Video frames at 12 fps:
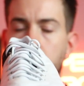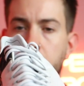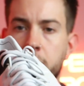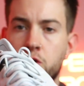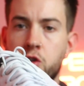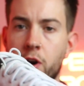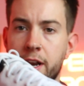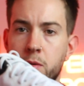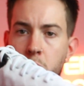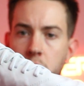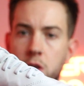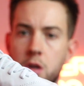
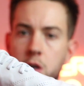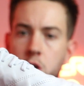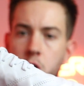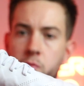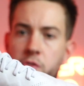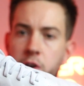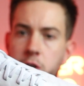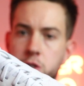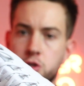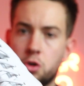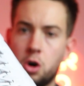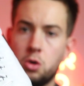incredible comfort and
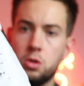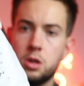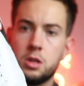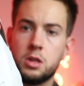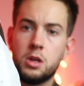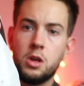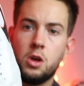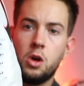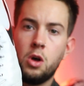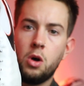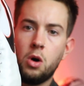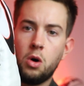control
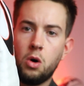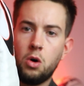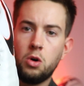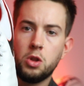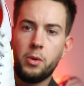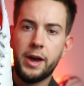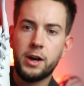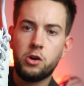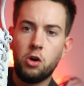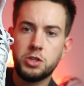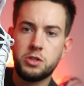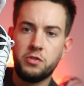all the way
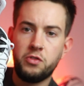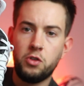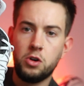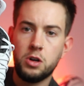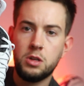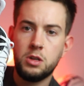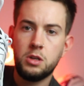across the foot.